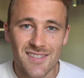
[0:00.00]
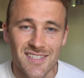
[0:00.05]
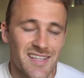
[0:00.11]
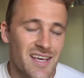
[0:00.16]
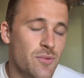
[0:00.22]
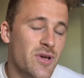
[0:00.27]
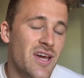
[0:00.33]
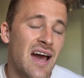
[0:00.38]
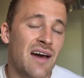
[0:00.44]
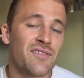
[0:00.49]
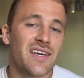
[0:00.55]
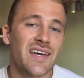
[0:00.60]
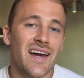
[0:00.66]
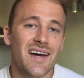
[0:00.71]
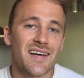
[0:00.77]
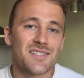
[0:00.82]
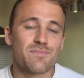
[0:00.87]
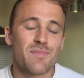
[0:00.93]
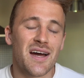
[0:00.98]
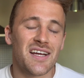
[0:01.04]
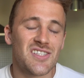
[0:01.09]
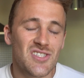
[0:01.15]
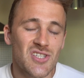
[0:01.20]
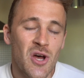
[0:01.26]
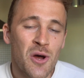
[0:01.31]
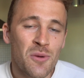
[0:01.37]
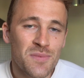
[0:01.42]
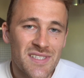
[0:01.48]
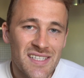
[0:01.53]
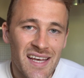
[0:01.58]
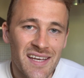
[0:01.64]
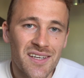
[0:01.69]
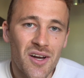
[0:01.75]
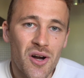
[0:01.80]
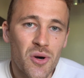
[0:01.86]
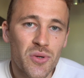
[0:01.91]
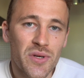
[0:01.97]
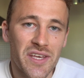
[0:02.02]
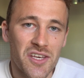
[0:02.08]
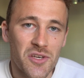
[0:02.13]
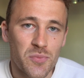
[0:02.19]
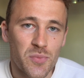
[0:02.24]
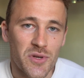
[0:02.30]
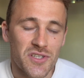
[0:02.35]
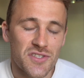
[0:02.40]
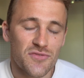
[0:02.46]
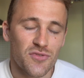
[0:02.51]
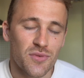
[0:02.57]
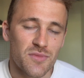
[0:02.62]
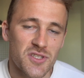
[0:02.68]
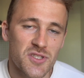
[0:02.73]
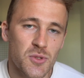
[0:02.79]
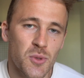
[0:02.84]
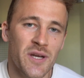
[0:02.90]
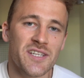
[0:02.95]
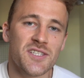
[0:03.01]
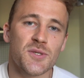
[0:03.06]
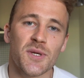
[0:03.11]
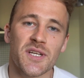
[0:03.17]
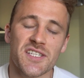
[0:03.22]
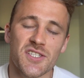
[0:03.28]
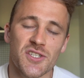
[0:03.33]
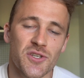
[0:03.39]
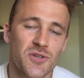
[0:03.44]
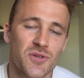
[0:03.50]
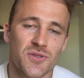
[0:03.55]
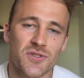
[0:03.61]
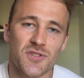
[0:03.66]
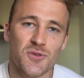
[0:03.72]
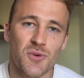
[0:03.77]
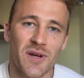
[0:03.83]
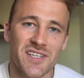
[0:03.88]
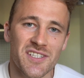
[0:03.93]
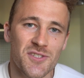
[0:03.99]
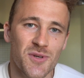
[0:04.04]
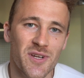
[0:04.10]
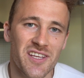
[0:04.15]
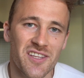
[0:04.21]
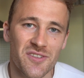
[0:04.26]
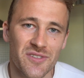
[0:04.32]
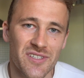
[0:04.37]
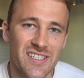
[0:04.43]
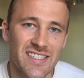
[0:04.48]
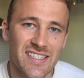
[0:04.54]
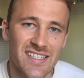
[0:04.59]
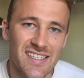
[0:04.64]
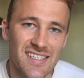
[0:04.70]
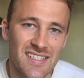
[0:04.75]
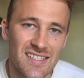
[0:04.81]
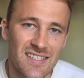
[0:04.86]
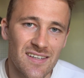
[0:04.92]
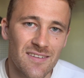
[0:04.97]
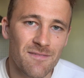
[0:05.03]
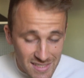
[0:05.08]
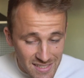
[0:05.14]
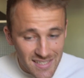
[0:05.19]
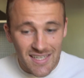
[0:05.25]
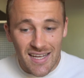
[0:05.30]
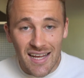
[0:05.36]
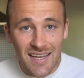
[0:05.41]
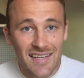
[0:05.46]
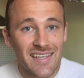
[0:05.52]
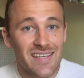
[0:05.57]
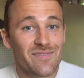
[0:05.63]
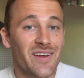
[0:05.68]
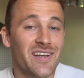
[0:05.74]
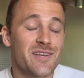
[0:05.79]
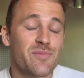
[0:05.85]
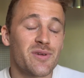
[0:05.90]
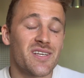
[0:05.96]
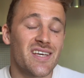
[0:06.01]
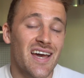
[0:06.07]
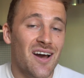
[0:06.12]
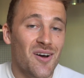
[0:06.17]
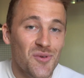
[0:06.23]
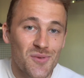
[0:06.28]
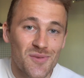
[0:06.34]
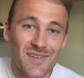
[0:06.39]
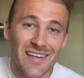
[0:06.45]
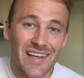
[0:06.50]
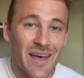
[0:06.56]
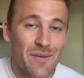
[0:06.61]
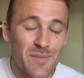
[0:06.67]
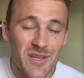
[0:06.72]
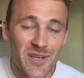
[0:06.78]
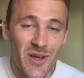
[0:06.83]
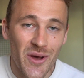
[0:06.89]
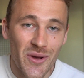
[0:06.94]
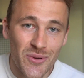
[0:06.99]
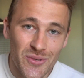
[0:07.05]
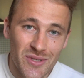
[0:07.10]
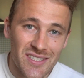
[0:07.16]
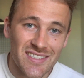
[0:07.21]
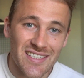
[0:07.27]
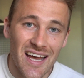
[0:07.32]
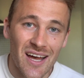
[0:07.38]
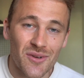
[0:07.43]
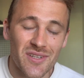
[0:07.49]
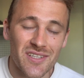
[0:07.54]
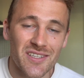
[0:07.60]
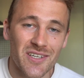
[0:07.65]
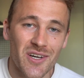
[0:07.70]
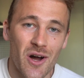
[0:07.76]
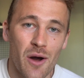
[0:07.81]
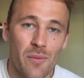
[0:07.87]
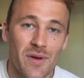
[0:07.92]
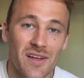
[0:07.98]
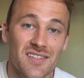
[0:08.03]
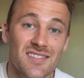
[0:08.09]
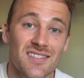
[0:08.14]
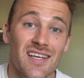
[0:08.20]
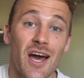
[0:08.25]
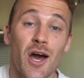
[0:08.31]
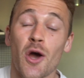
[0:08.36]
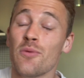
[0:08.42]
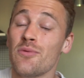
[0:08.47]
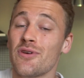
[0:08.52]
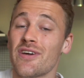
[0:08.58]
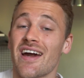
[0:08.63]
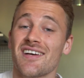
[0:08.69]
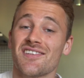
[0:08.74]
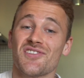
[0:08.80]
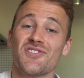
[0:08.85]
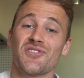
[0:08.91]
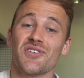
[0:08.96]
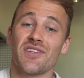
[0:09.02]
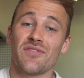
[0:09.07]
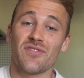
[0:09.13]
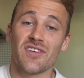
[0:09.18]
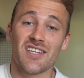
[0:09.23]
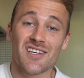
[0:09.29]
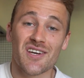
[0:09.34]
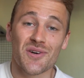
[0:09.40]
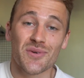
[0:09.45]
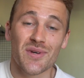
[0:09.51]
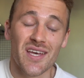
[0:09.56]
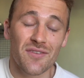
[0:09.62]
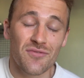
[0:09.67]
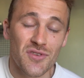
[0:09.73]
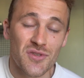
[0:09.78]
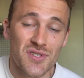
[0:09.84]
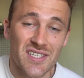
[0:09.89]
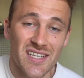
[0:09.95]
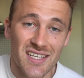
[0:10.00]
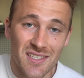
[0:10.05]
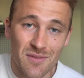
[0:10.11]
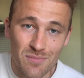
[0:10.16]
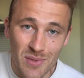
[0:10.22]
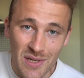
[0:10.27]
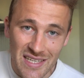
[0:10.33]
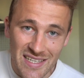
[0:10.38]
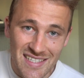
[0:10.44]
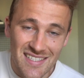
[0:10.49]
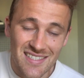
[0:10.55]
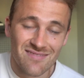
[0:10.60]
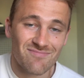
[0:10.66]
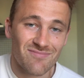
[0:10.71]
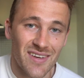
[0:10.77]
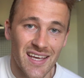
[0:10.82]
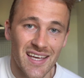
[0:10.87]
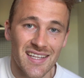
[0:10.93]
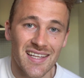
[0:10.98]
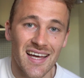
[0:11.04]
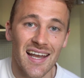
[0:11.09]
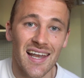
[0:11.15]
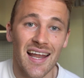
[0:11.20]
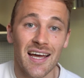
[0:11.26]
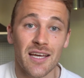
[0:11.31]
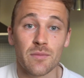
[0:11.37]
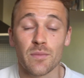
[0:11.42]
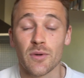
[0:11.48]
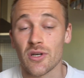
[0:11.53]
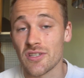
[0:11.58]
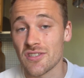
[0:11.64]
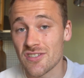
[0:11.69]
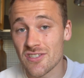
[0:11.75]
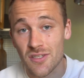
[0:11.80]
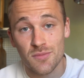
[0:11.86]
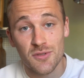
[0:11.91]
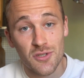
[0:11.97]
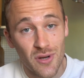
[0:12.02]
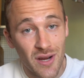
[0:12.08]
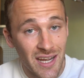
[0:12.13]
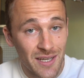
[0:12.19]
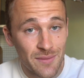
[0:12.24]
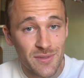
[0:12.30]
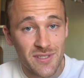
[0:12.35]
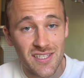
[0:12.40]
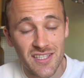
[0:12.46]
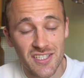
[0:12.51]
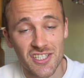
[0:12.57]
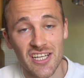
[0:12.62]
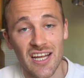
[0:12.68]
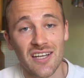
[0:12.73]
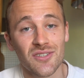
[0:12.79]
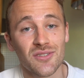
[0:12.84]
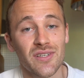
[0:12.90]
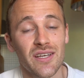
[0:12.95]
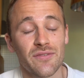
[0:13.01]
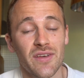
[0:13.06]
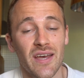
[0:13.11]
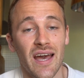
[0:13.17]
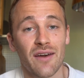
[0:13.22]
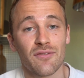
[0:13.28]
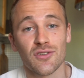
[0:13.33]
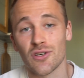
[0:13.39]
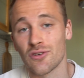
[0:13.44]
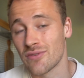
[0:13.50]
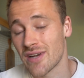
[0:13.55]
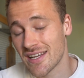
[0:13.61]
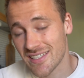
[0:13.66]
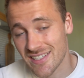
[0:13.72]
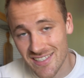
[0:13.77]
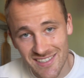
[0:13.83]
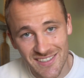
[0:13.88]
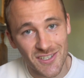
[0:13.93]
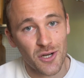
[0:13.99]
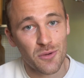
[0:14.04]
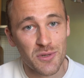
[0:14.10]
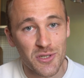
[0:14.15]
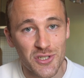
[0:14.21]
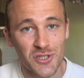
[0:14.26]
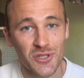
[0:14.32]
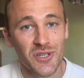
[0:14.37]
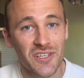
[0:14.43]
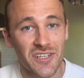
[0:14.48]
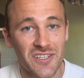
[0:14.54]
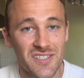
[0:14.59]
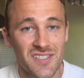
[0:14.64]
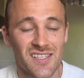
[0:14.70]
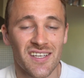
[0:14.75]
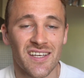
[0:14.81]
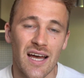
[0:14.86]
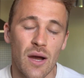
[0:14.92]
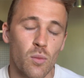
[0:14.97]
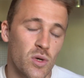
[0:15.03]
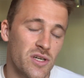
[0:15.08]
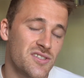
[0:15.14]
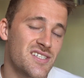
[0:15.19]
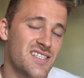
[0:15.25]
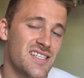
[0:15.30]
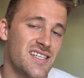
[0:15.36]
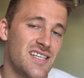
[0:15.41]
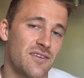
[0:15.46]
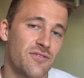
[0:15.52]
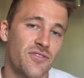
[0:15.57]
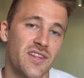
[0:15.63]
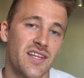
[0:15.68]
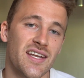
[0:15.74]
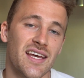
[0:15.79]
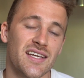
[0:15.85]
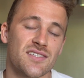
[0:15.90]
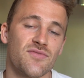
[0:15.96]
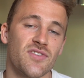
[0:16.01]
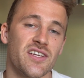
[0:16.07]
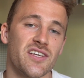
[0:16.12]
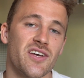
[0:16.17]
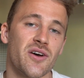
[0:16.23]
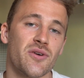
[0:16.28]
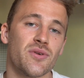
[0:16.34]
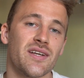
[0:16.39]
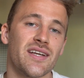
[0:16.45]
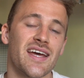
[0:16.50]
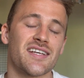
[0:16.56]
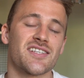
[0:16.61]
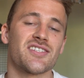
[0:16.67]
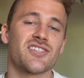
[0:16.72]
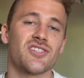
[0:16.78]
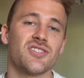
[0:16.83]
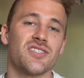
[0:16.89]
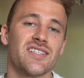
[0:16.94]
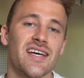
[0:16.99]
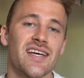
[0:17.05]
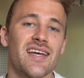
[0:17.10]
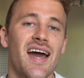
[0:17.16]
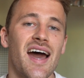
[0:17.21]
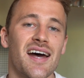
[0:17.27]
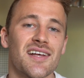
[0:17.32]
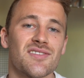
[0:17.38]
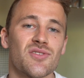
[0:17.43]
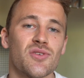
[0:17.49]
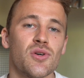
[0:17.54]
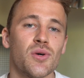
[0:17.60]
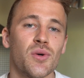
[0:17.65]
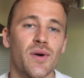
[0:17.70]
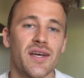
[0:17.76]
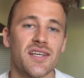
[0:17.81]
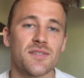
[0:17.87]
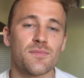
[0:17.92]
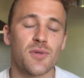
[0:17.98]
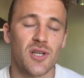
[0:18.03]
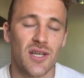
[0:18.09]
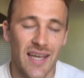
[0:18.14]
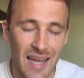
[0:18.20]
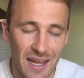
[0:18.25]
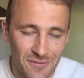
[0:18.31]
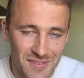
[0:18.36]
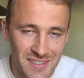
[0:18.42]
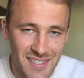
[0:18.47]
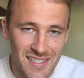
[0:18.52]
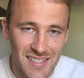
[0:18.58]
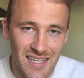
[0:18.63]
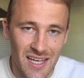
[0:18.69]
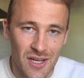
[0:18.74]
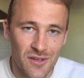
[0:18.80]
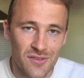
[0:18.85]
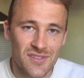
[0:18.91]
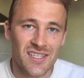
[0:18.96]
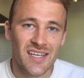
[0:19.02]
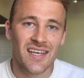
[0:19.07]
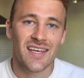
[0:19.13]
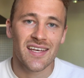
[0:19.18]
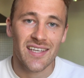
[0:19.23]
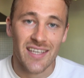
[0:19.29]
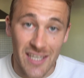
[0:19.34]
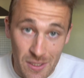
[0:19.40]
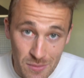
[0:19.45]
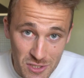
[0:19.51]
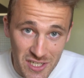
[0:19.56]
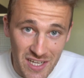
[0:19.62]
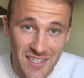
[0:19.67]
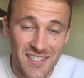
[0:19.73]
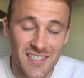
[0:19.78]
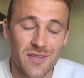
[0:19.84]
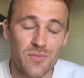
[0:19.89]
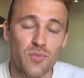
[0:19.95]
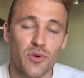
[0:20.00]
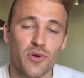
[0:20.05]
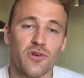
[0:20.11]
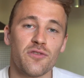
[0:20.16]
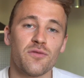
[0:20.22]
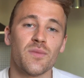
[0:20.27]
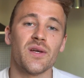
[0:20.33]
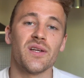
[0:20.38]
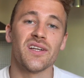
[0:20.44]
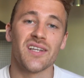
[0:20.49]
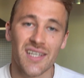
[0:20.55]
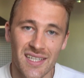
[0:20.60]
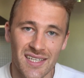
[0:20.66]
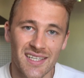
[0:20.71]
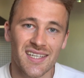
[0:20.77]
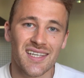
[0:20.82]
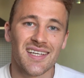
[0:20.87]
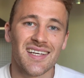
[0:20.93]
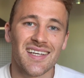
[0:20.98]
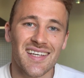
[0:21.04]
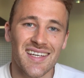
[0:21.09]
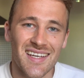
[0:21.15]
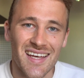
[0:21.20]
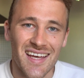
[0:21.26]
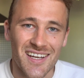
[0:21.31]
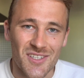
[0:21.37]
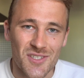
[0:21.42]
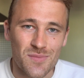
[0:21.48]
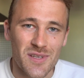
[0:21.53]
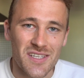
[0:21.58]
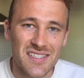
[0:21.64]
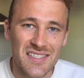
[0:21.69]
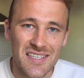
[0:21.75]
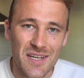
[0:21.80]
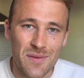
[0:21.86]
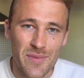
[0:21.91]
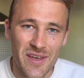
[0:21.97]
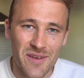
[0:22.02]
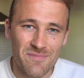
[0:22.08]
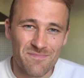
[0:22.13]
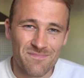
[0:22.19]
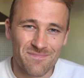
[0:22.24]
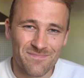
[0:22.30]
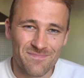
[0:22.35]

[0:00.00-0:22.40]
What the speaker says: So there we have it guys, my top 10 goalkeepers from the 2022-2023 season. Did I leave anybody out? Let me know down in the comments. I hope you guys enjoyed the video. If you did, please hit that like button, subscribe to the channel if you haven't already, come and join us, and we'll see you for the next video next Sunday as always. But look after yourselves, keep chasing improvement, and I'll speak to you in a bit.